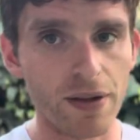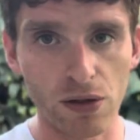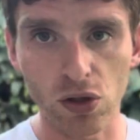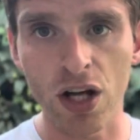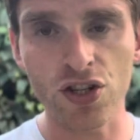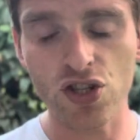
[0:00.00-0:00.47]

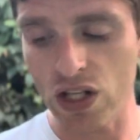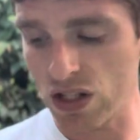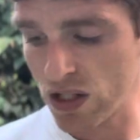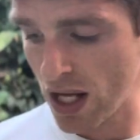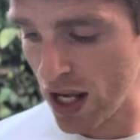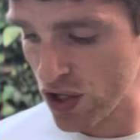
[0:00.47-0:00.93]
Launch
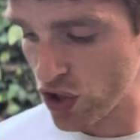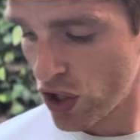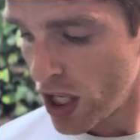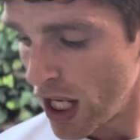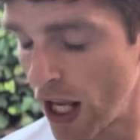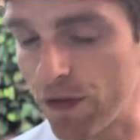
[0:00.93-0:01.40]
GTS.
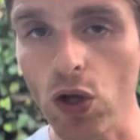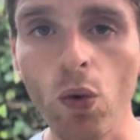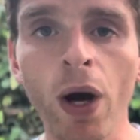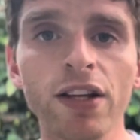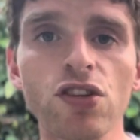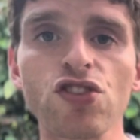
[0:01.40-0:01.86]
If you
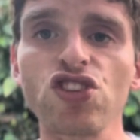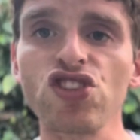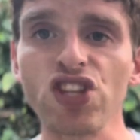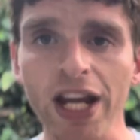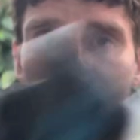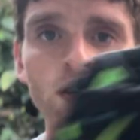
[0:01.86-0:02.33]
want your
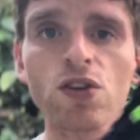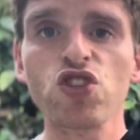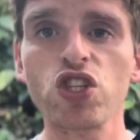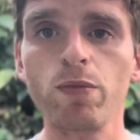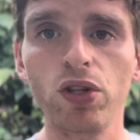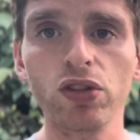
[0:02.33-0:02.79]
standard
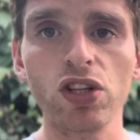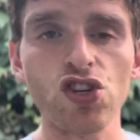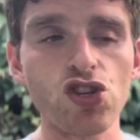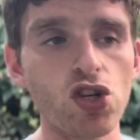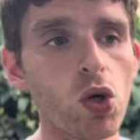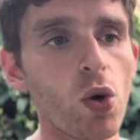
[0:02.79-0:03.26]
stability
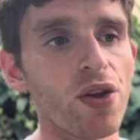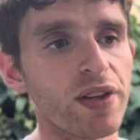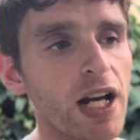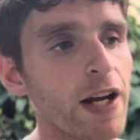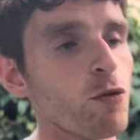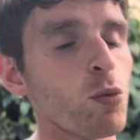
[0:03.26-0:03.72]
shoe with a
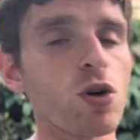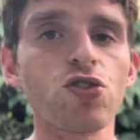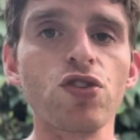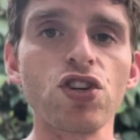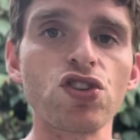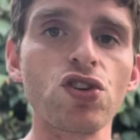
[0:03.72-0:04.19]
kind of a more
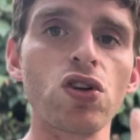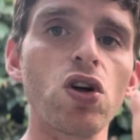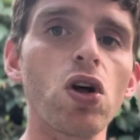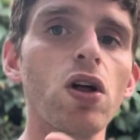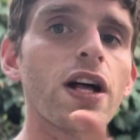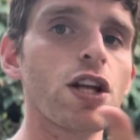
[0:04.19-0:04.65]

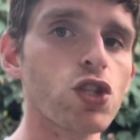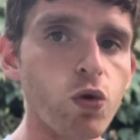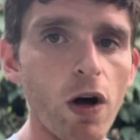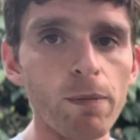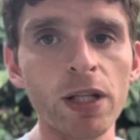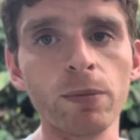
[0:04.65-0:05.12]
traditional
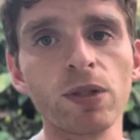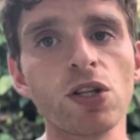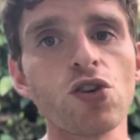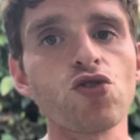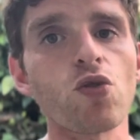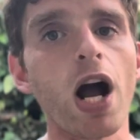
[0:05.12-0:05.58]
12
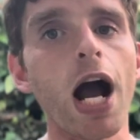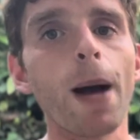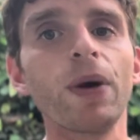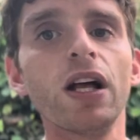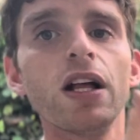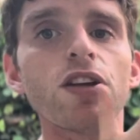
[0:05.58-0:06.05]
millimeter
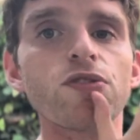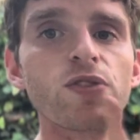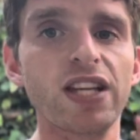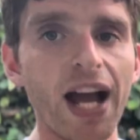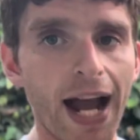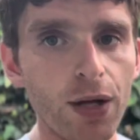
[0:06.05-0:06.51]
drop,
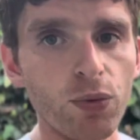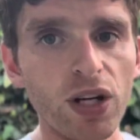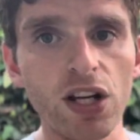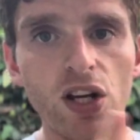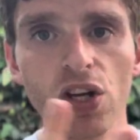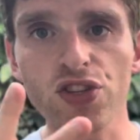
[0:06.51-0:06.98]
guide
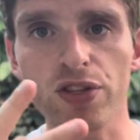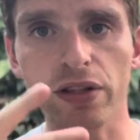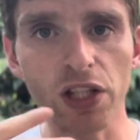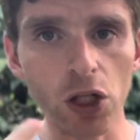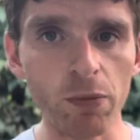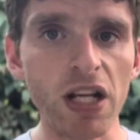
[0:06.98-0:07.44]
rails,
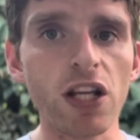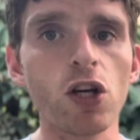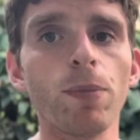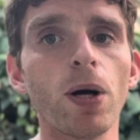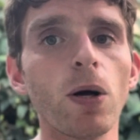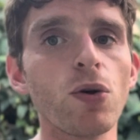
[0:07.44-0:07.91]
little
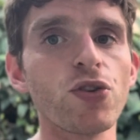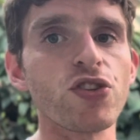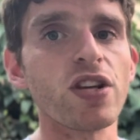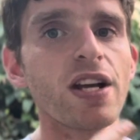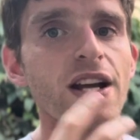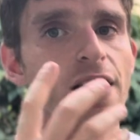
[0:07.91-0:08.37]
medial
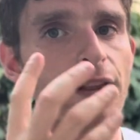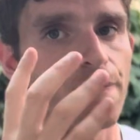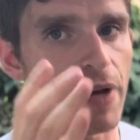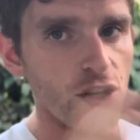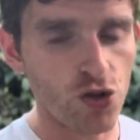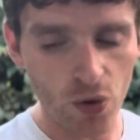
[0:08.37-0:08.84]
post,
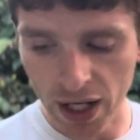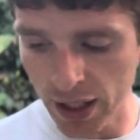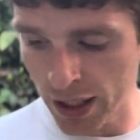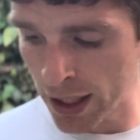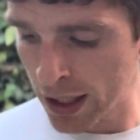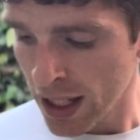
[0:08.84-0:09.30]

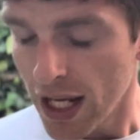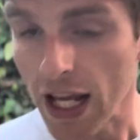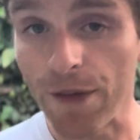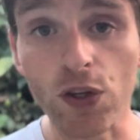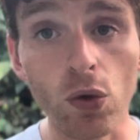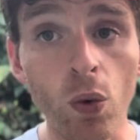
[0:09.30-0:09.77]
Adrenaline.
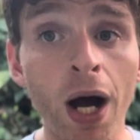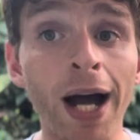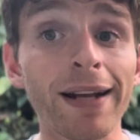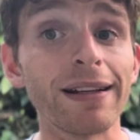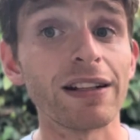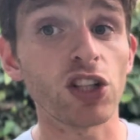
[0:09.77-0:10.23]
If you
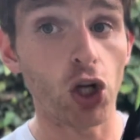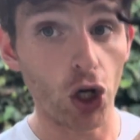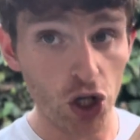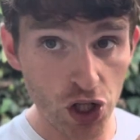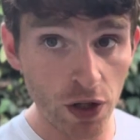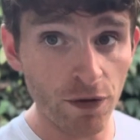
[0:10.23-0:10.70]
want
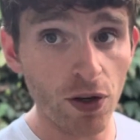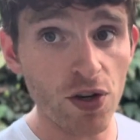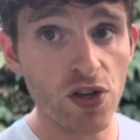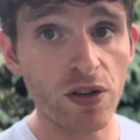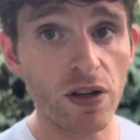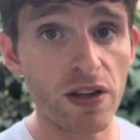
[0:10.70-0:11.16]
cushion
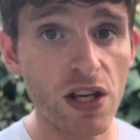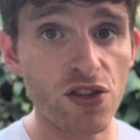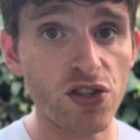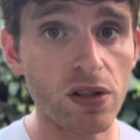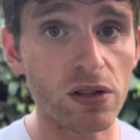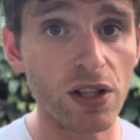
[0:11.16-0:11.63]
version of
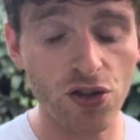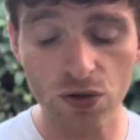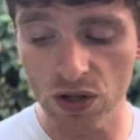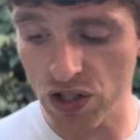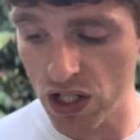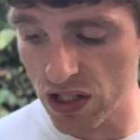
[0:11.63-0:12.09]
this,
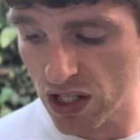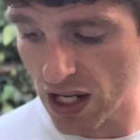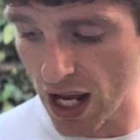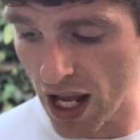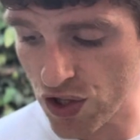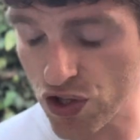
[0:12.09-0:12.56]
Glycerin
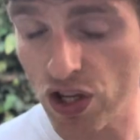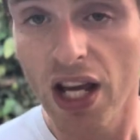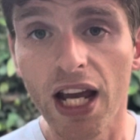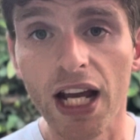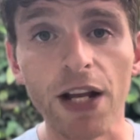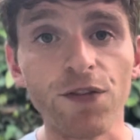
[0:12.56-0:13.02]
GTS.
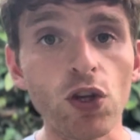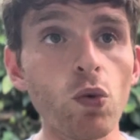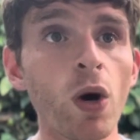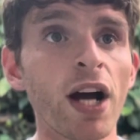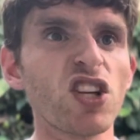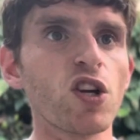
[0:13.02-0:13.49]
And if you
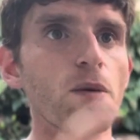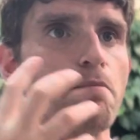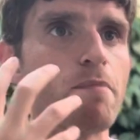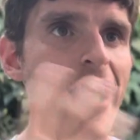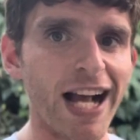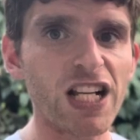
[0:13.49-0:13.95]
want your
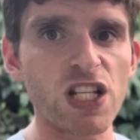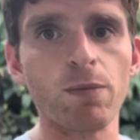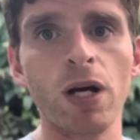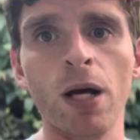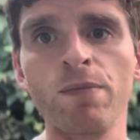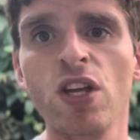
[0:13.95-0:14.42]

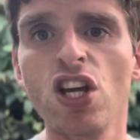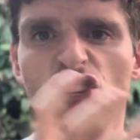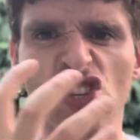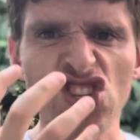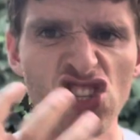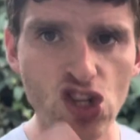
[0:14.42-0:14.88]
maximum
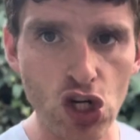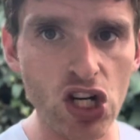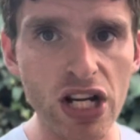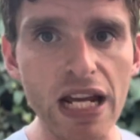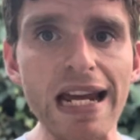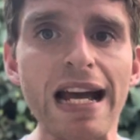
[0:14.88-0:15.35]

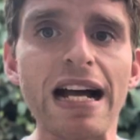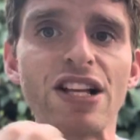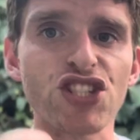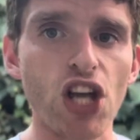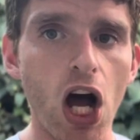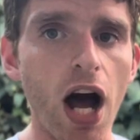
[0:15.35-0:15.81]
sturdy,
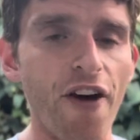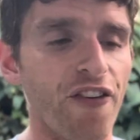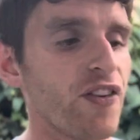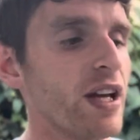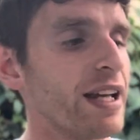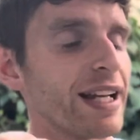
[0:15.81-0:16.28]
tough,
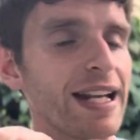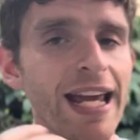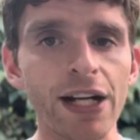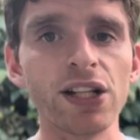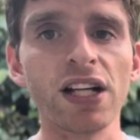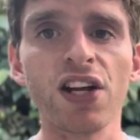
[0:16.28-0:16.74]
can
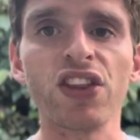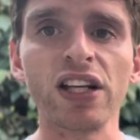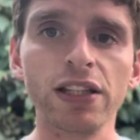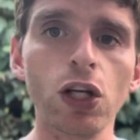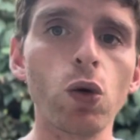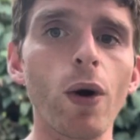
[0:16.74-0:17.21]
handle
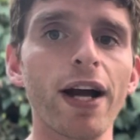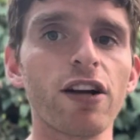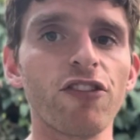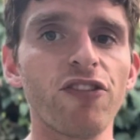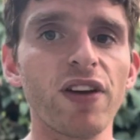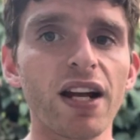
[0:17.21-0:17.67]
anything, little
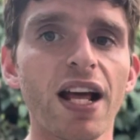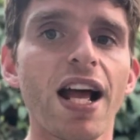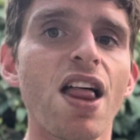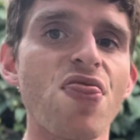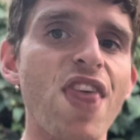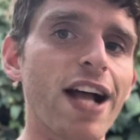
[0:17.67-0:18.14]
wider fit,
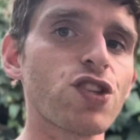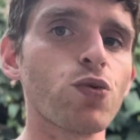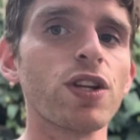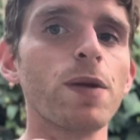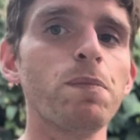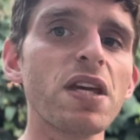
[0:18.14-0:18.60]
that's
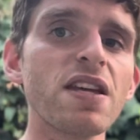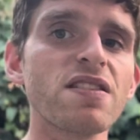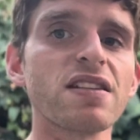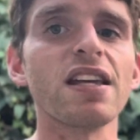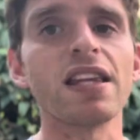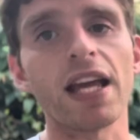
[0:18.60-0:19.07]
where the
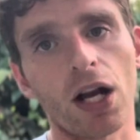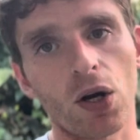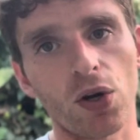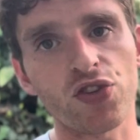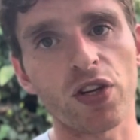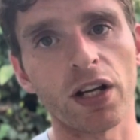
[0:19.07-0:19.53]
Beast and the
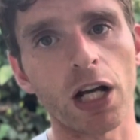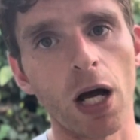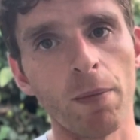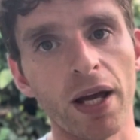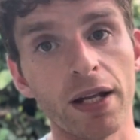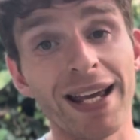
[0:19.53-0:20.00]
Ariel is going to
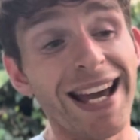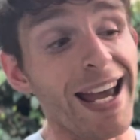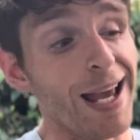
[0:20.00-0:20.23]
come in.